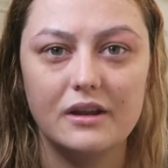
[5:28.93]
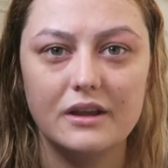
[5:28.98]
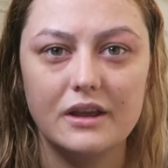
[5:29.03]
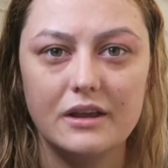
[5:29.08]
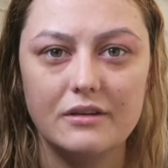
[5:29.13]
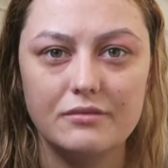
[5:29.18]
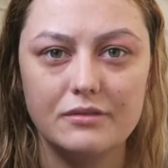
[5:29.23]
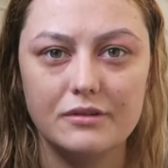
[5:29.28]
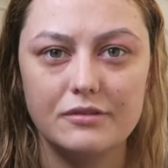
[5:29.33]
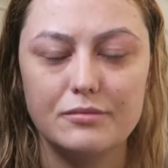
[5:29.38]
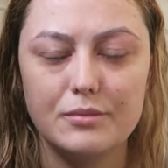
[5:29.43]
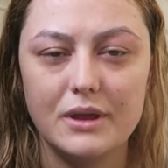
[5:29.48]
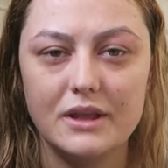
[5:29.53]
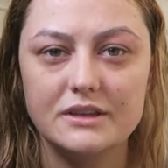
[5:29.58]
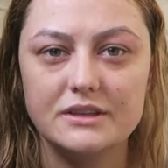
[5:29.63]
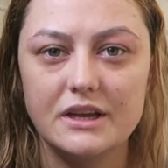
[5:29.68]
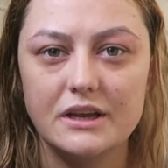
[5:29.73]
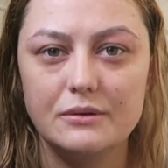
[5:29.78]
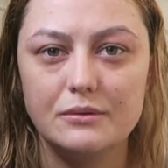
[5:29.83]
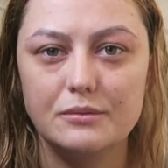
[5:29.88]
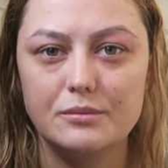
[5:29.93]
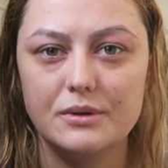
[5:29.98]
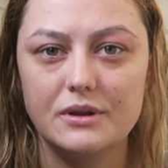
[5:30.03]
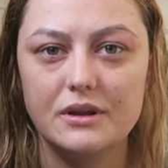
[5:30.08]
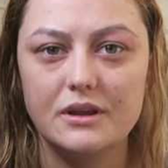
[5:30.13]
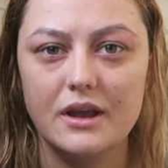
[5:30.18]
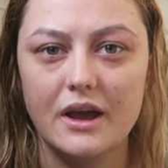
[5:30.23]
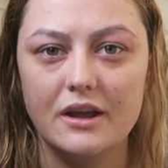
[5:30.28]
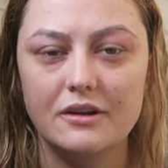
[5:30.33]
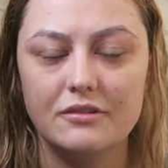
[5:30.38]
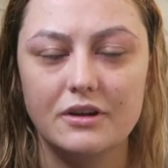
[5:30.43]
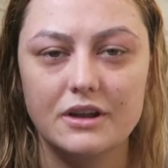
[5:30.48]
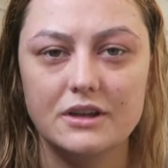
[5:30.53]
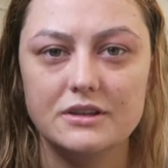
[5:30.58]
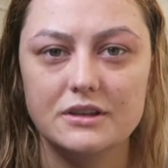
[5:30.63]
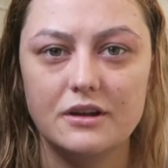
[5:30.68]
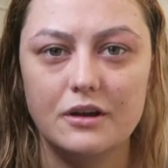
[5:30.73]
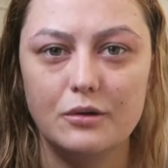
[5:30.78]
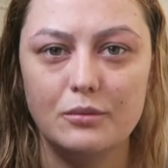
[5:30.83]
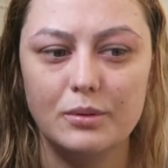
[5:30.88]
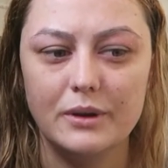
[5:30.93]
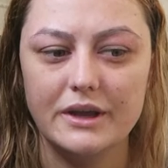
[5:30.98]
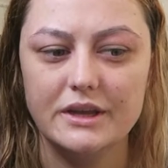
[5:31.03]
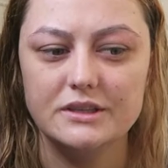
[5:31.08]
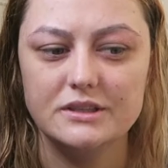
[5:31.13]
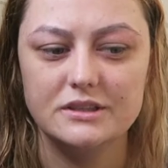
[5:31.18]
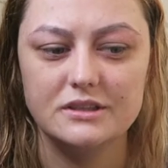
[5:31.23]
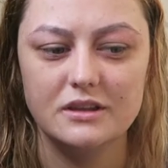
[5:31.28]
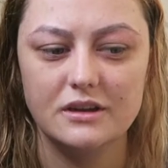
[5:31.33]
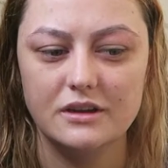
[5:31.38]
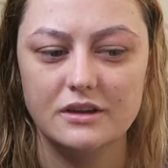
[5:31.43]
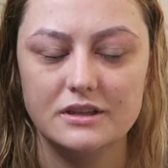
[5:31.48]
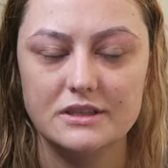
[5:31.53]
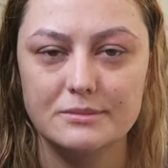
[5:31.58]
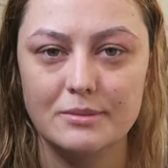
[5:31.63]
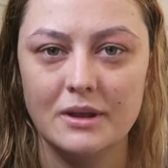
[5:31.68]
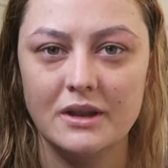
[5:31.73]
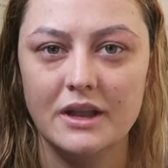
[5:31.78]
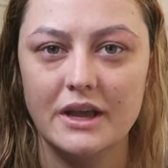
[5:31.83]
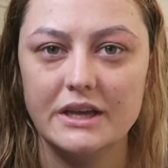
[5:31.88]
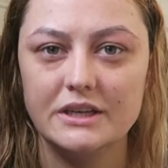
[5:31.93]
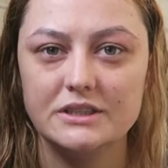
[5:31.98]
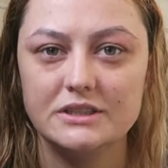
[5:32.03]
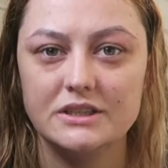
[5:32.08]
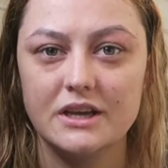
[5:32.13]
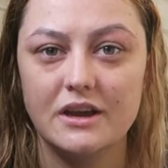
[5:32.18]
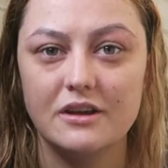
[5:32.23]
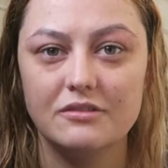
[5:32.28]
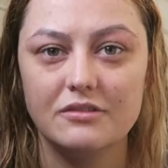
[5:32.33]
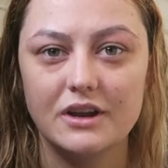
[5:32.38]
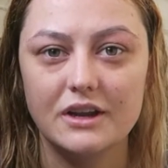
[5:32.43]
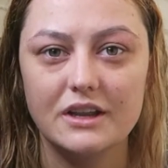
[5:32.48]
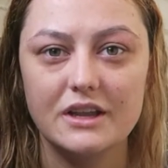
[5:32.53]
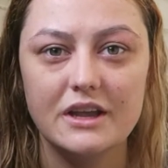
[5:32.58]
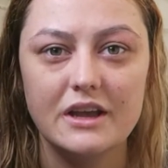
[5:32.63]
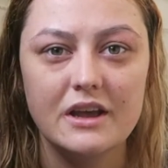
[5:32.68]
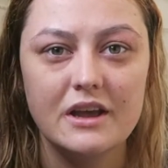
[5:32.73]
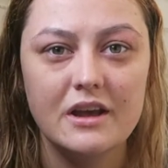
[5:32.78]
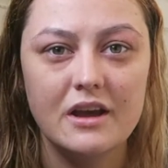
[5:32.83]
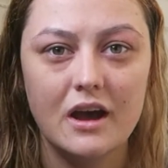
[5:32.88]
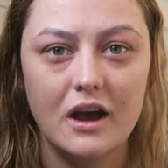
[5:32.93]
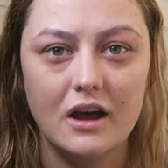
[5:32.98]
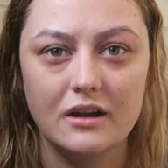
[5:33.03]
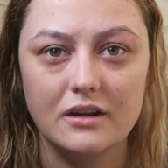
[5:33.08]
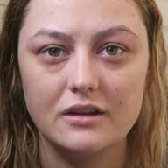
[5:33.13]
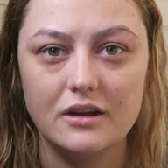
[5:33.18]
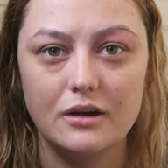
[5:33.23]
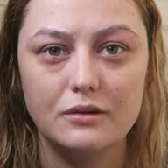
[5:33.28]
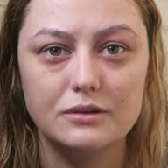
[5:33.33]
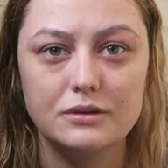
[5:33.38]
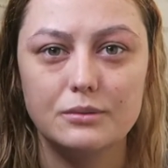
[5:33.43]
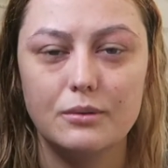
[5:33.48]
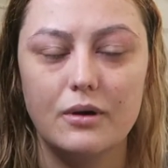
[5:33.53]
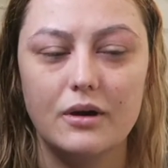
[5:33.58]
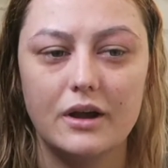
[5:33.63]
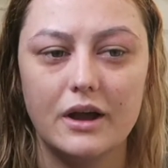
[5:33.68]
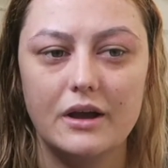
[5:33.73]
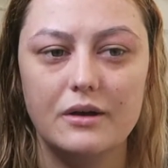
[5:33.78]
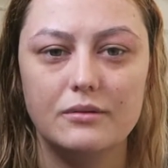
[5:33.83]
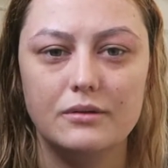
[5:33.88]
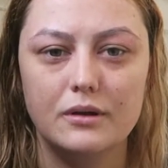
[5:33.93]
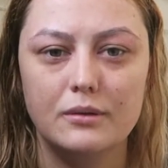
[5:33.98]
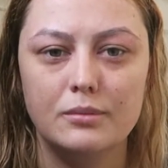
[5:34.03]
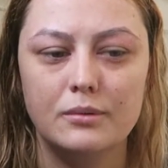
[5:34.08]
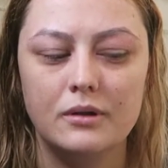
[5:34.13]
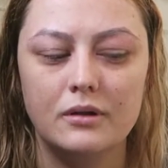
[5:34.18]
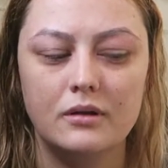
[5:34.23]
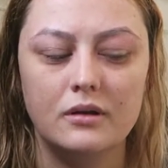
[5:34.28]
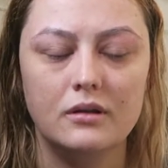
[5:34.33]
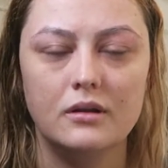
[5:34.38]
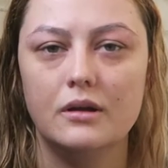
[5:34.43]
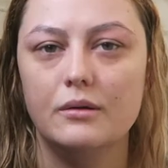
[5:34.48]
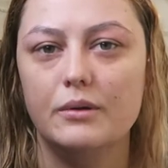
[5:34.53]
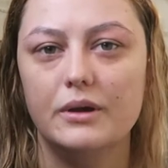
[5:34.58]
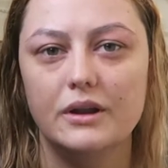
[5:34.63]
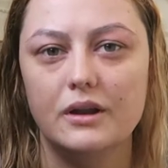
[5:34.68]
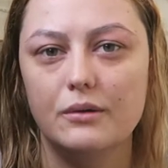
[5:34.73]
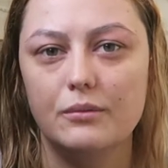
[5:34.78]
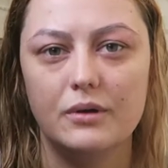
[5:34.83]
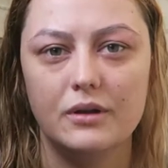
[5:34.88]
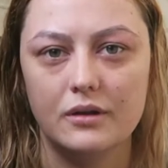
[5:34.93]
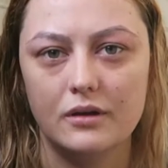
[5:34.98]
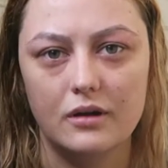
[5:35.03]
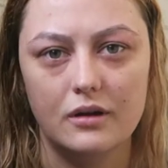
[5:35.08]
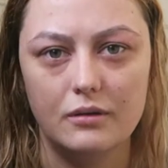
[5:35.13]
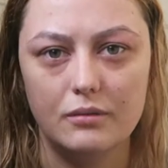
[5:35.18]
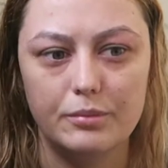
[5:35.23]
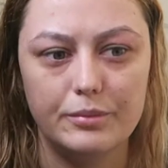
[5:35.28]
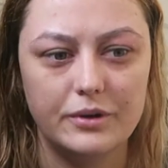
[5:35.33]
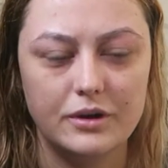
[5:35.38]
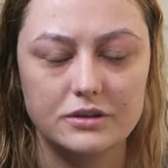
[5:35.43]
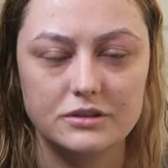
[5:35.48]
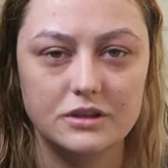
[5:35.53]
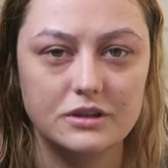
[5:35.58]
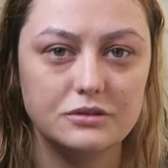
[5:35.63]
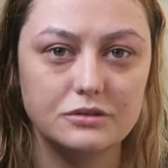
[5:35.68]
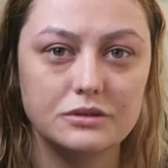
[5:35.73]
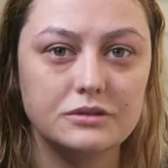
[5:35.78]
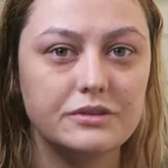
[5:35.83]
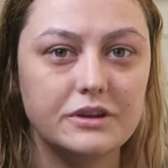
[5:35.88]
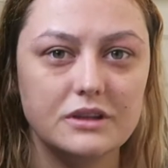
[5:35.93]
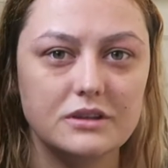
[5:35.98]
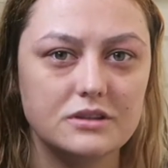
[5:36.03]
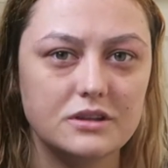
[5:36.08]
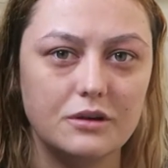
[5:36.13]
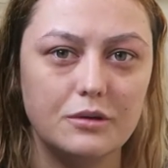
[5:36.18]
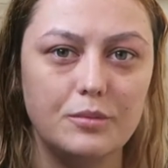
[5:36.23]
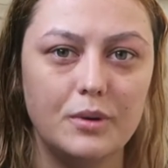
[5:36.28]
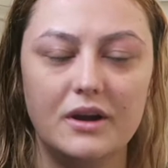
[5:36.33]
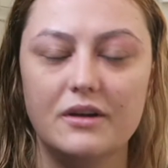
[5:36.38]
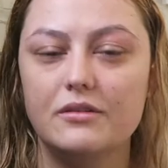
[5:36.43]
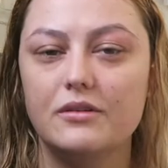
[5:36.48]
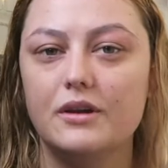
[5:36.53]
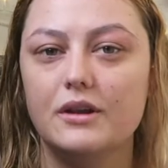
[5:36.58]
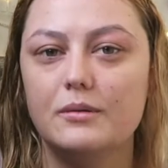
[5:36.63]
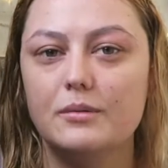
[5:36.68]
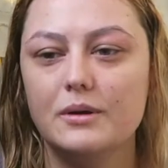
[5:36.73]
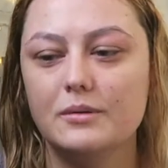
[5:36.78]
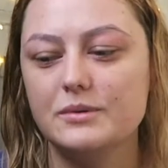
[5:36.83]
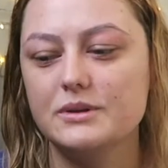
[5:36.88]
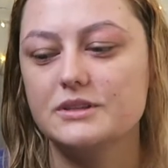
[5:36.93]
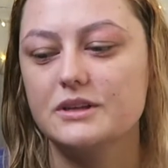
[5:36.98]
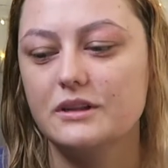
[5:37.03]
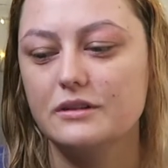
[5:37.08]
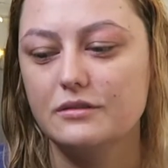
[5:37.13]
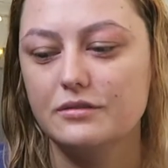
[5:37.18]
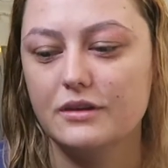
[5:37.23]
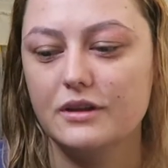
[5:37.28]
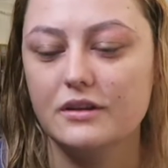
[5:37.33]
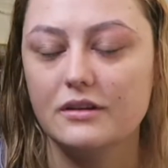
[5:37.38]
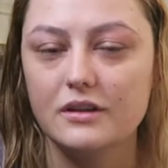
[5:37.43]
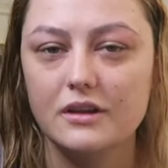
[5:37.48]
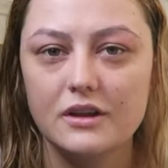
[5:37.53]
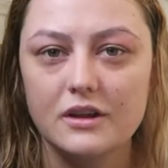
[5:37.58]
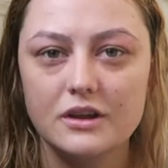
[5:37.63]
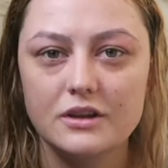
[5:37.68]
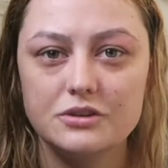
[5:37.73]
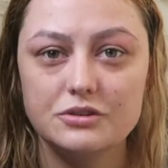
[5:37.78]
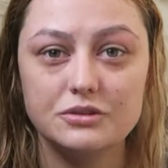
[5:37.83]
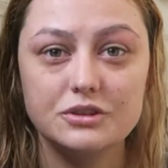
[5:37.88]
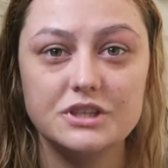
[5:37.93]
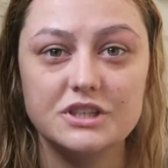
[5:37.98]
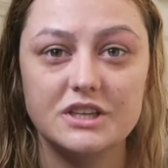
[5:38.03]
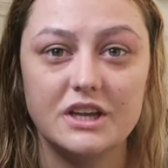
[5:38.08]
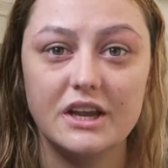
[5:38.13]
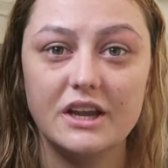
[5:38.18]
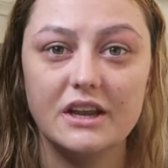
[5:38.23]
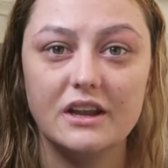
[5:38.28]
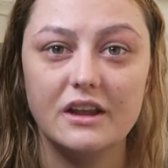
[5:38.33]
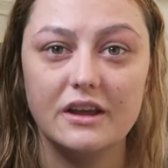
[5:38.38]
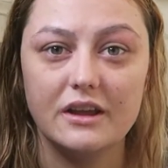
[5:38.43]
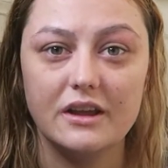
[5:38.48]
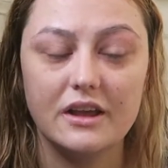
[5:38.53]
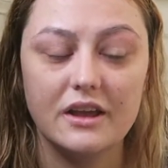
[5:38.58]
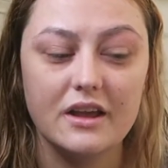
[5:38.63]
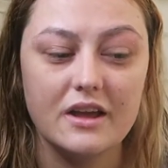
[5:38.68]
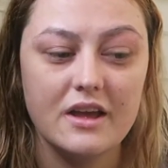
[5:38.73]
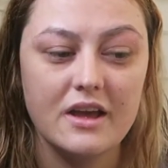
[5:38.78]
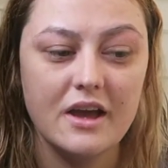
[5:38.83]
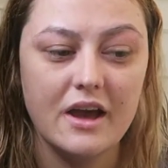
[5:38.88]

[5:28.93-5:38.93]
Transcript: Like, even if me and Dean would be getting ready to go places, like, I'd spend ages getting ready and I'd go to walk out and I'd be like, oh no, I don't want to go, because I just feel so paranoid about myself and just shitty, like.